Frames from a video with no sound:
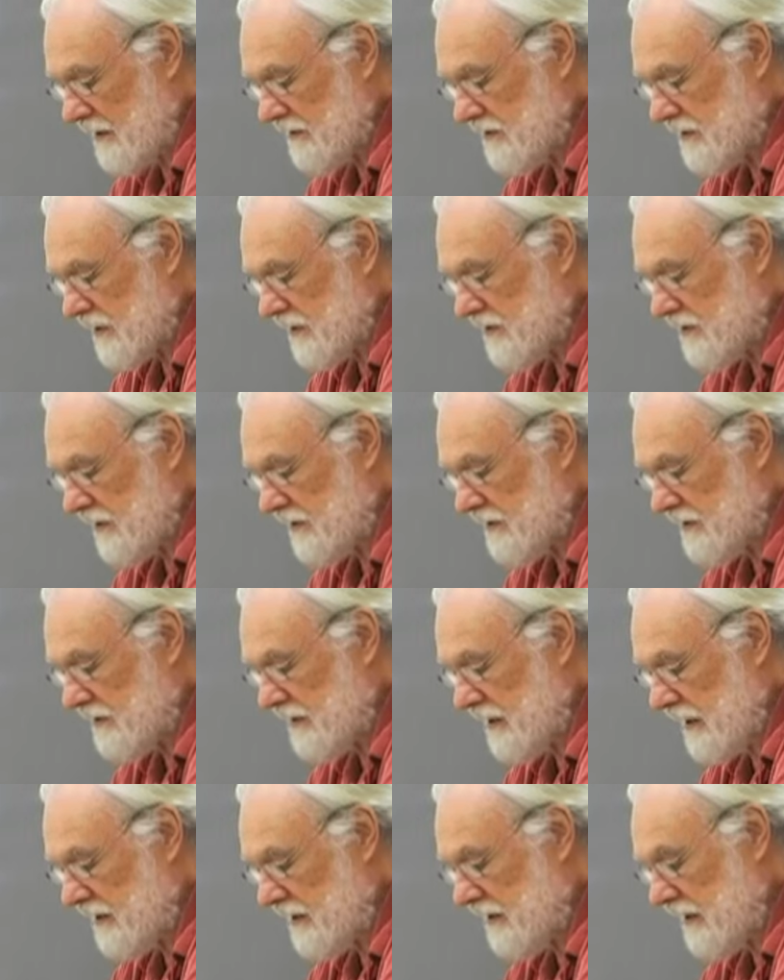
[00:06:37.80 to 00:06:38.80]
Engels goes on to
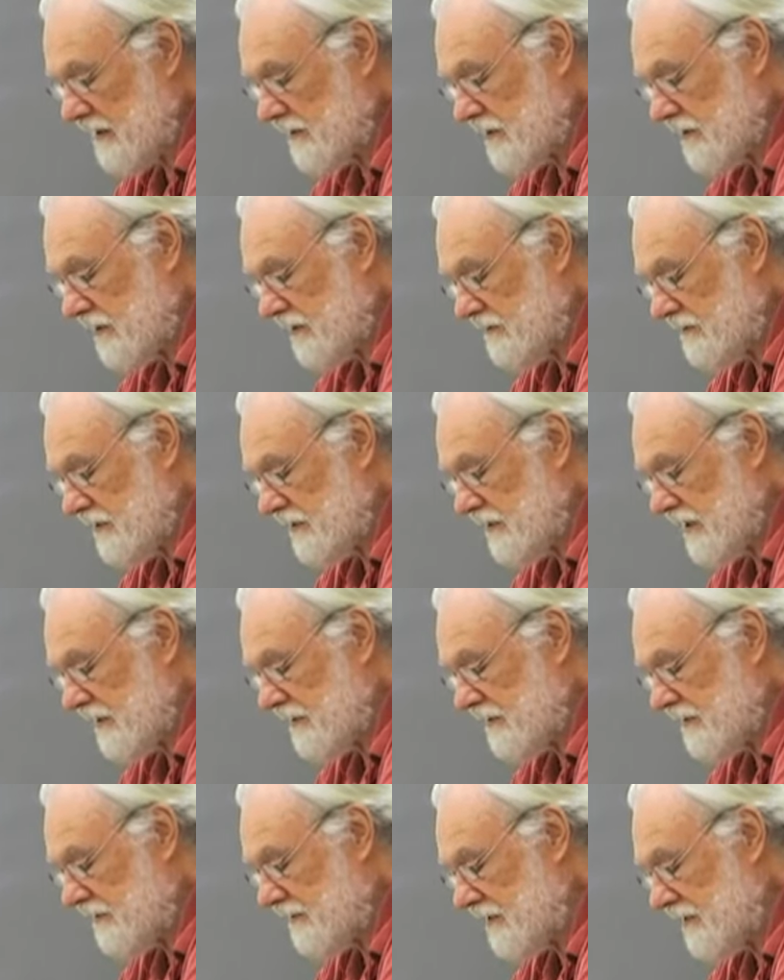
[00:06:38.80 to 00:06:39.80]
say the uncertain
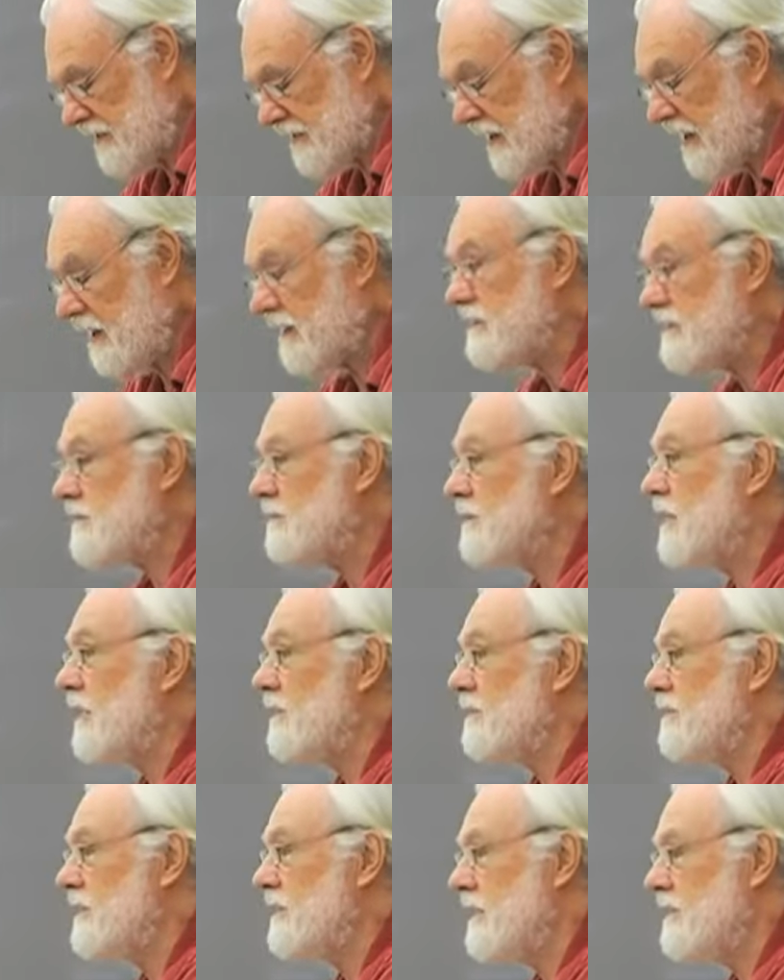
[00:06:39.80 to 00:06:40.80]
results of this tiresome
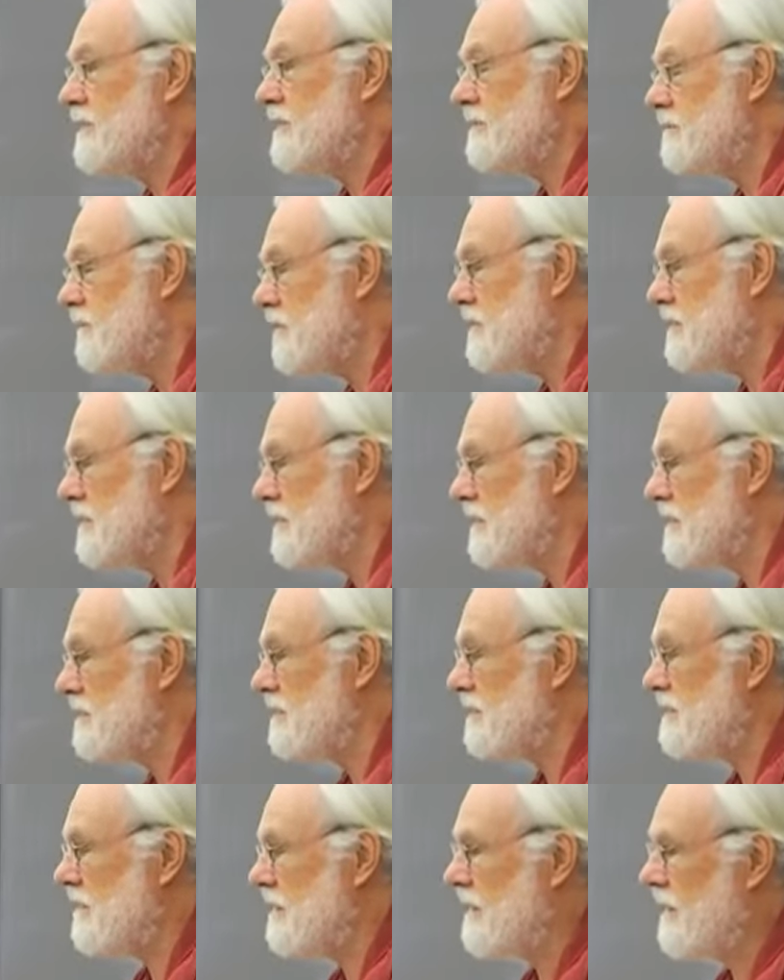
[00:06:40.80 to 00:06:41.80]
calculation
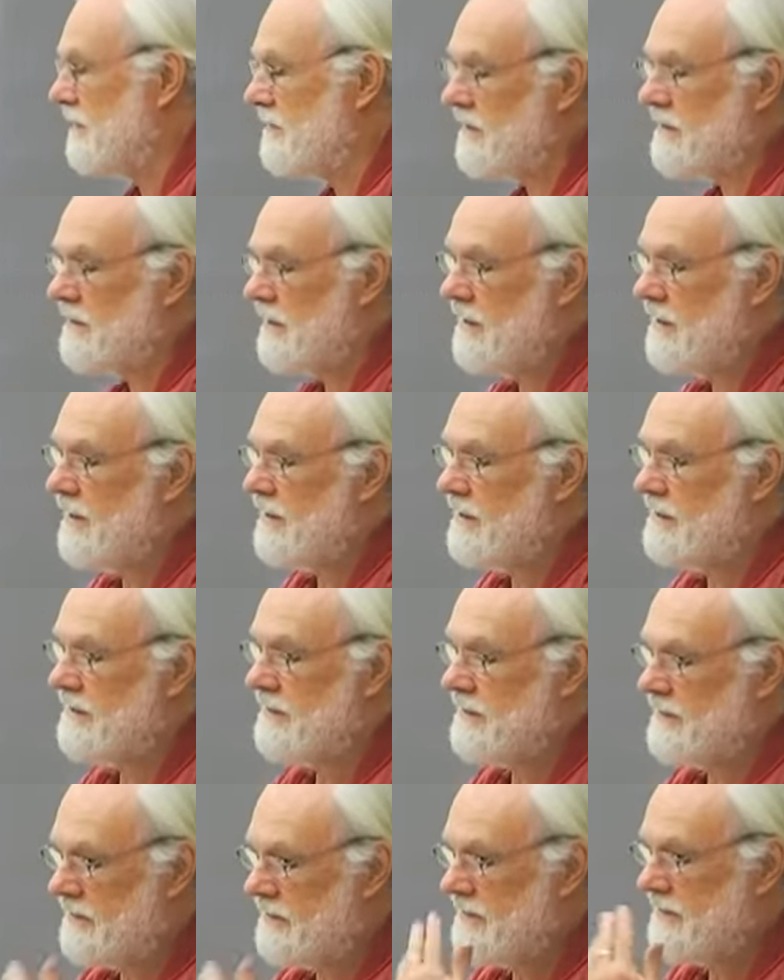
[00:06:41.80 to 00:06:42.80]
business, and I have to say I
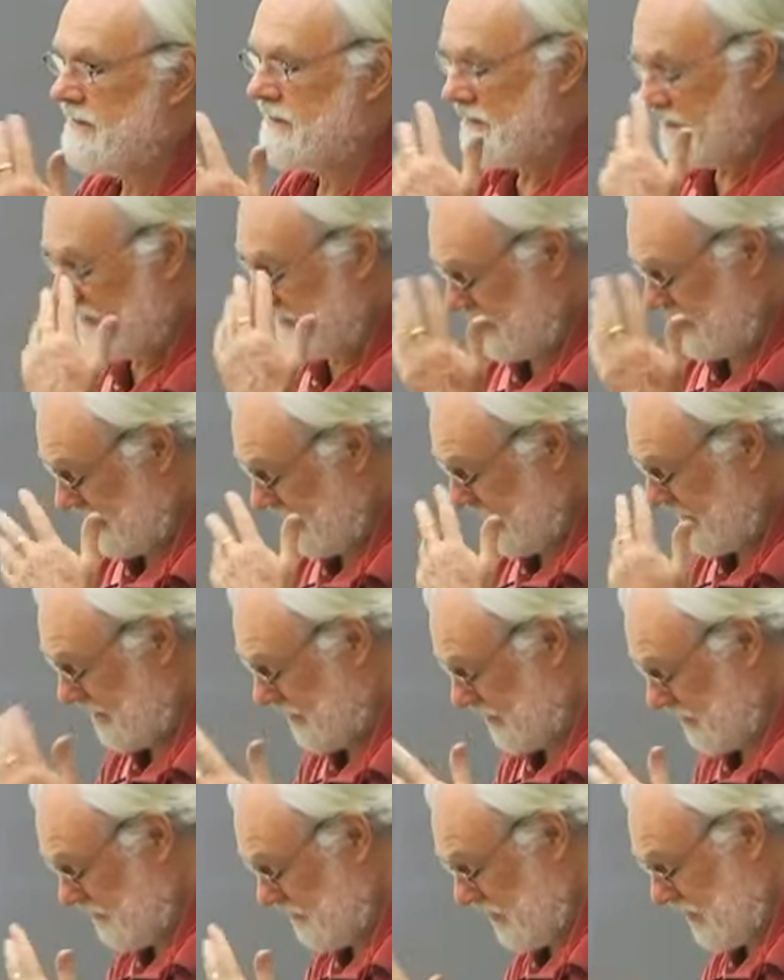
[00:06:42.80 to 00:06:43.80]
got
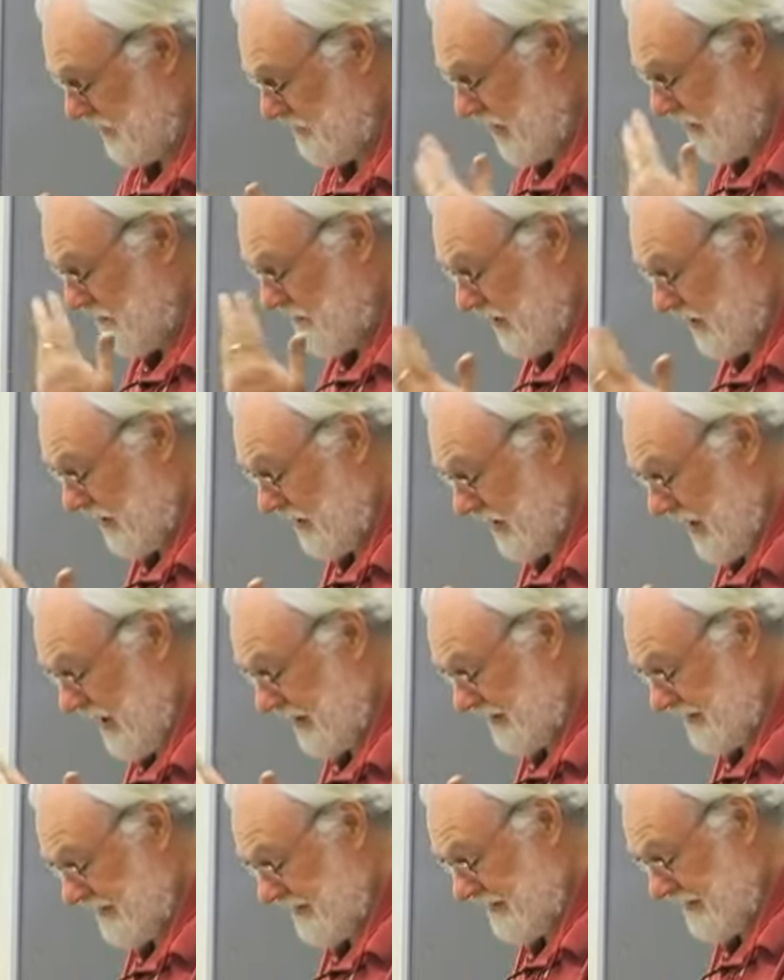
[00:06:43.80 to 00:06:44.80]
understood what he meant by that,